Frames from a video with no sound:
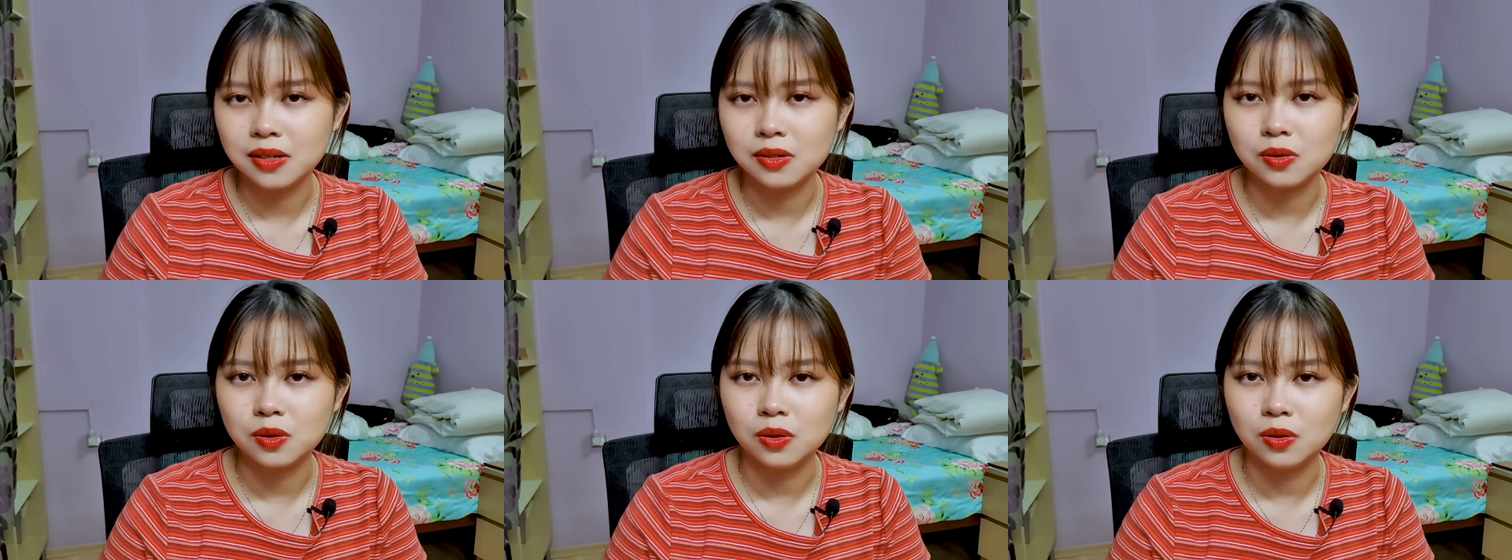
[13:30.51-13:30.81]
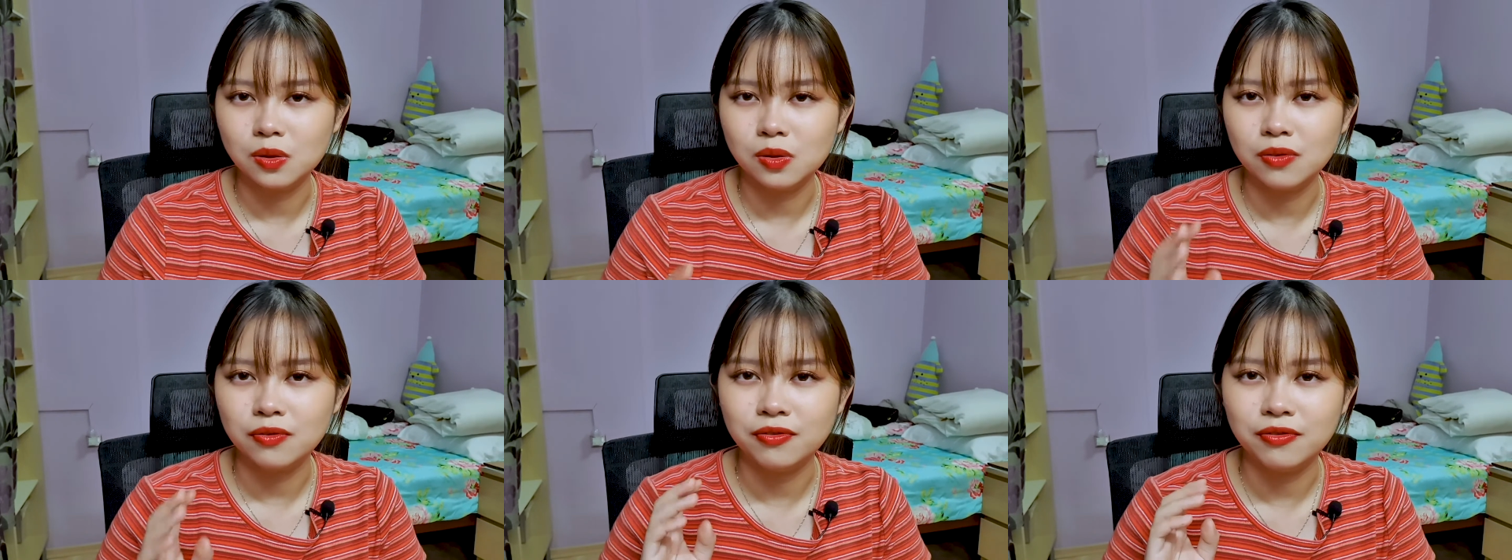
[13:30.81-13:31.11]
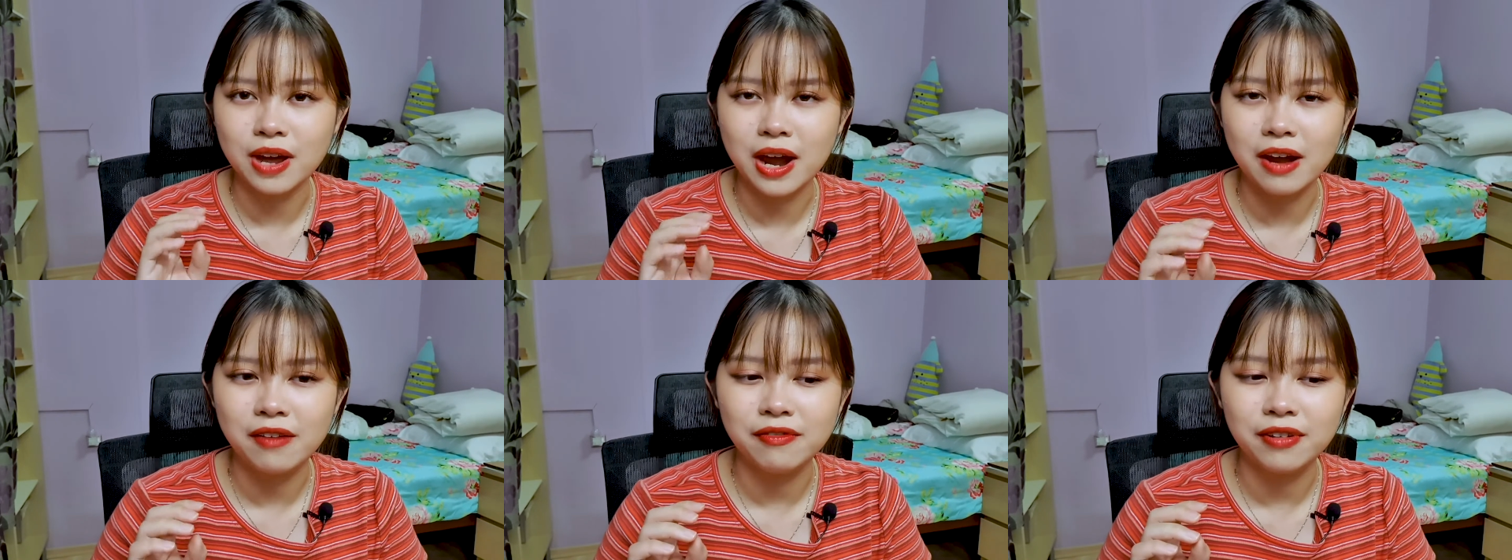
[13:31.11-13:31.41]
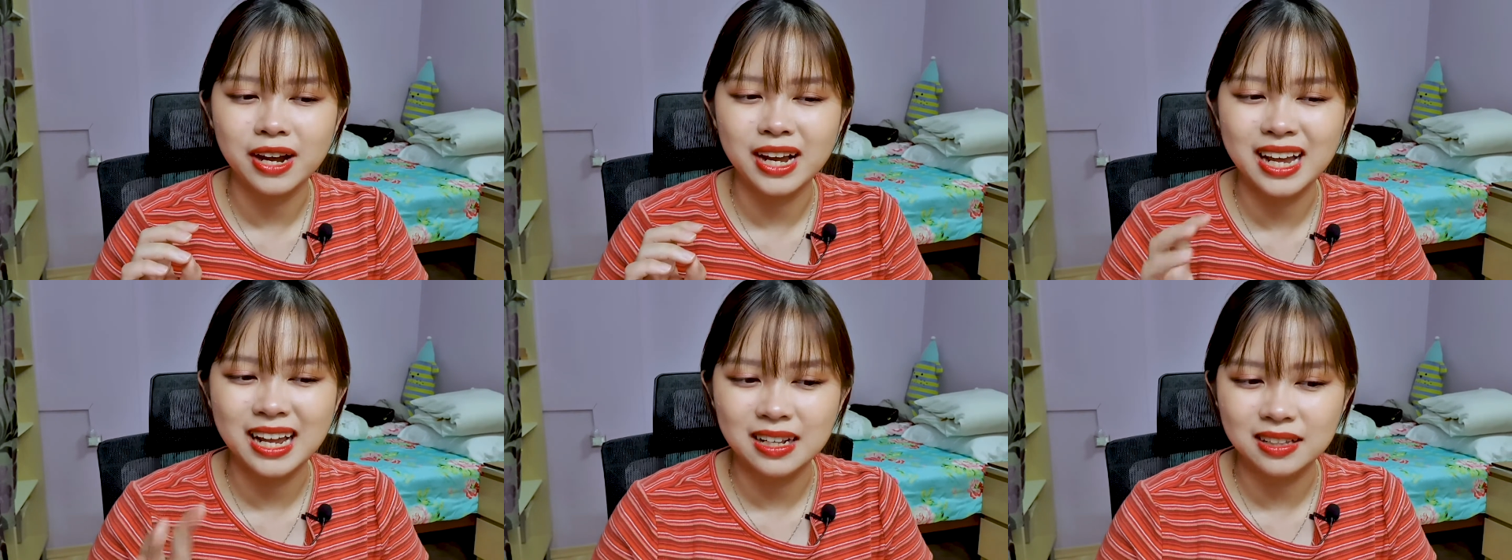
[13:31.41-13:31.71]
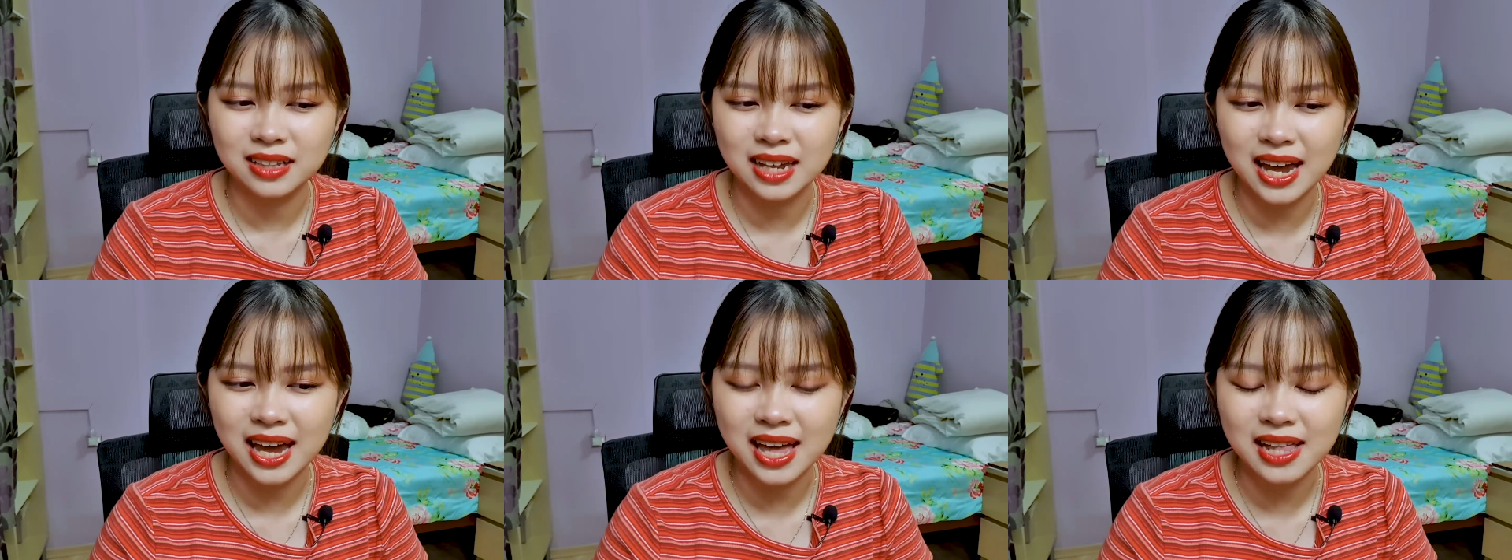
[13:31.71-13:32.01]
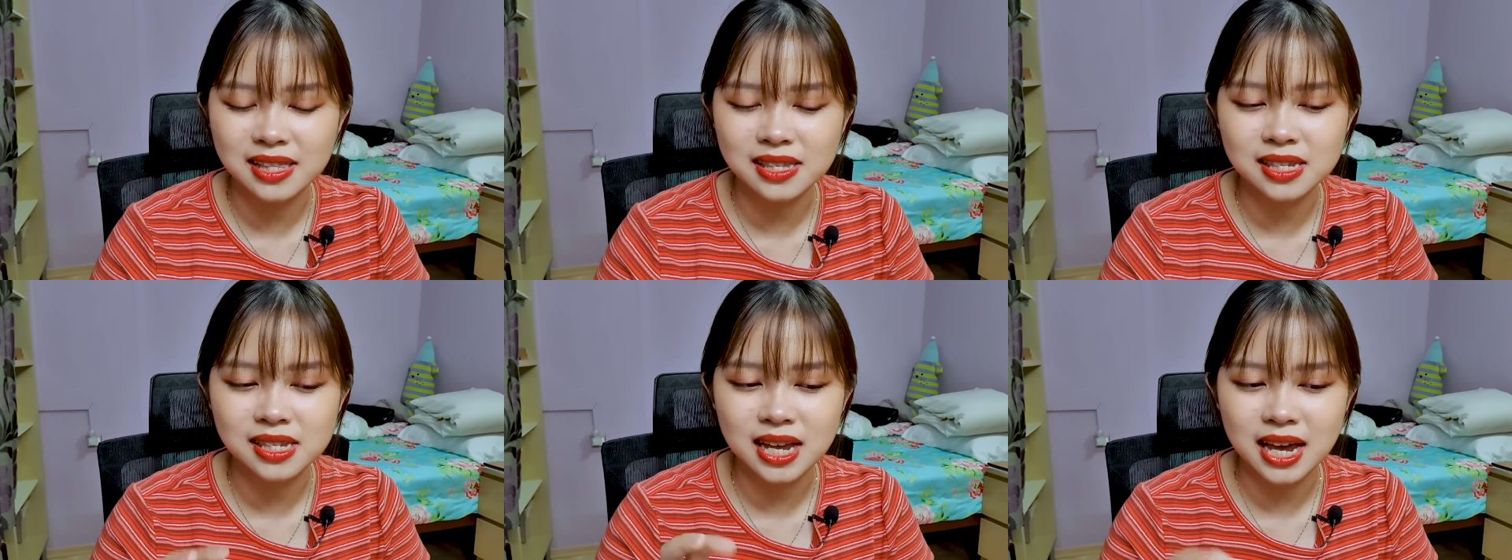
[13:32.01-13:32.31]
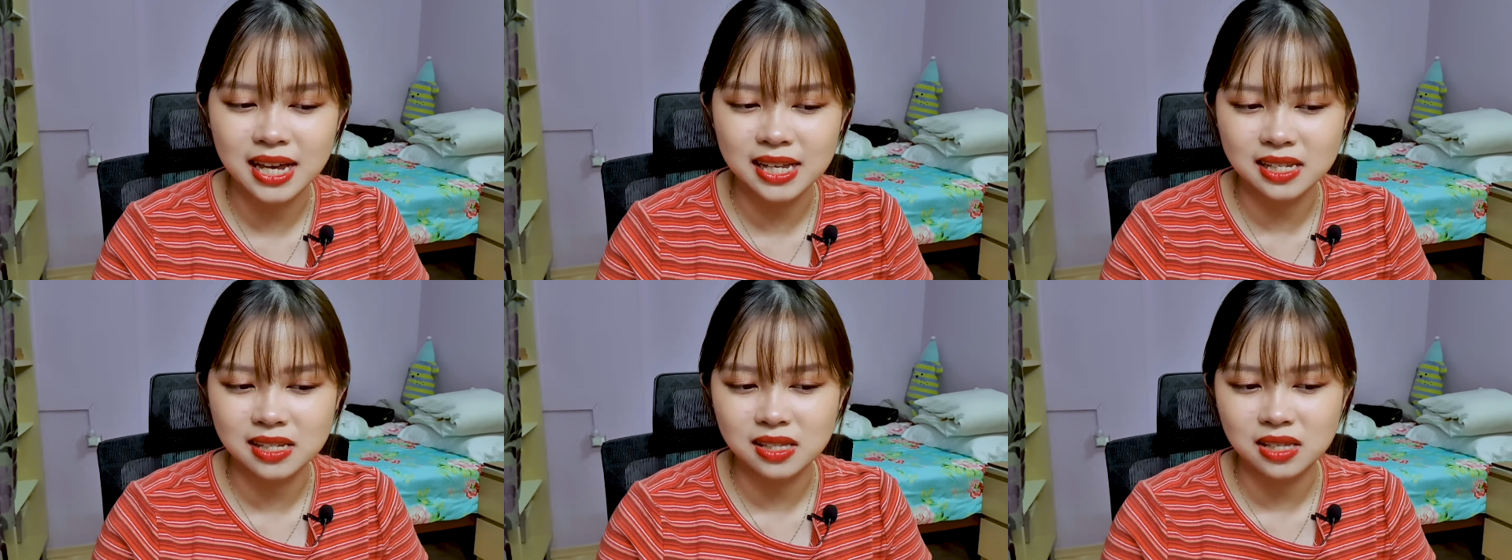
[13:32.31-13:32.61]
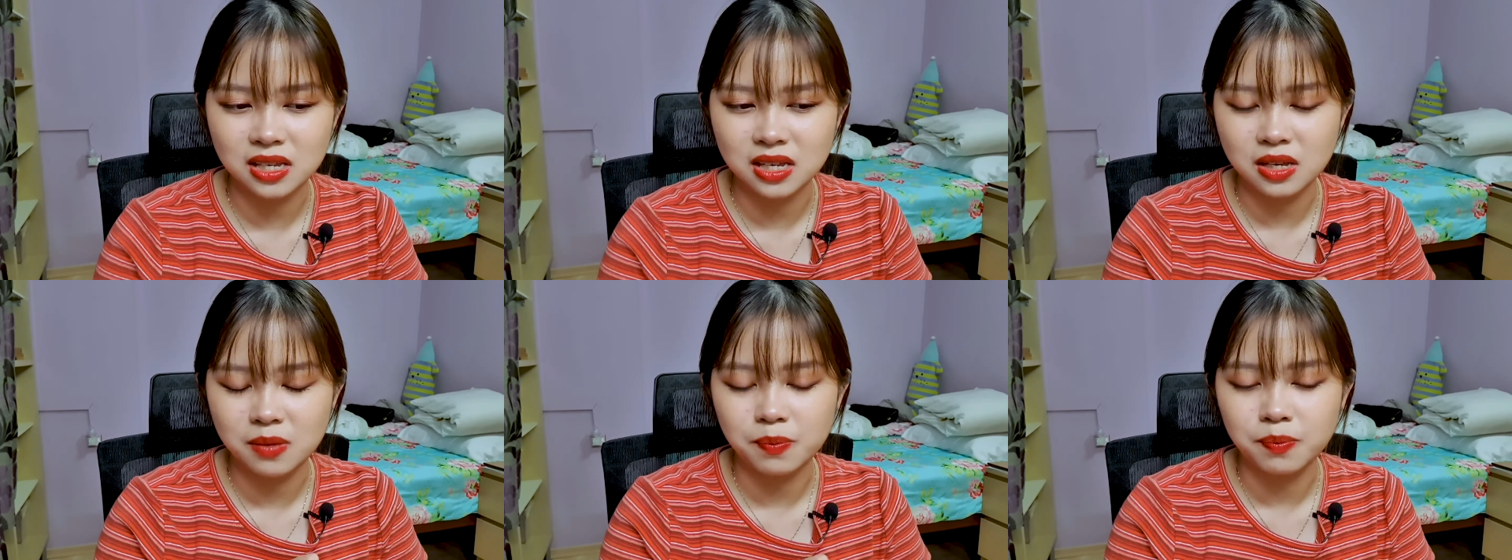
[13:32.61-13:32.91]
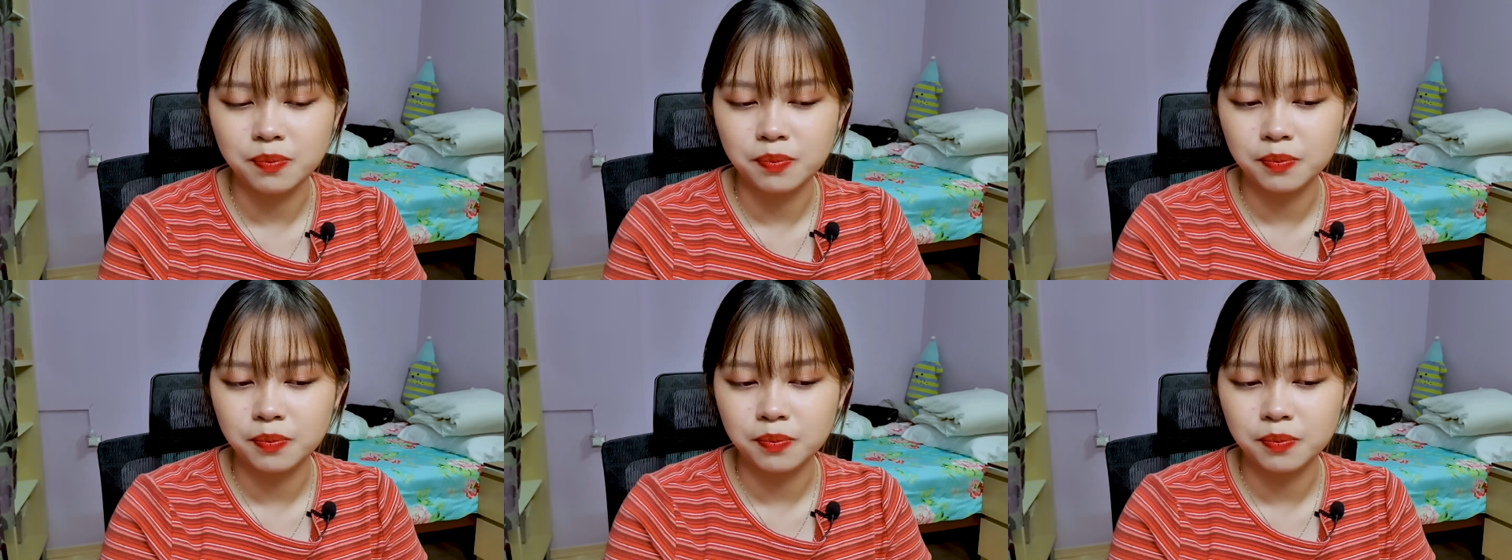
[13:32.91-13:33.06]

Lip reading: to look very intense as the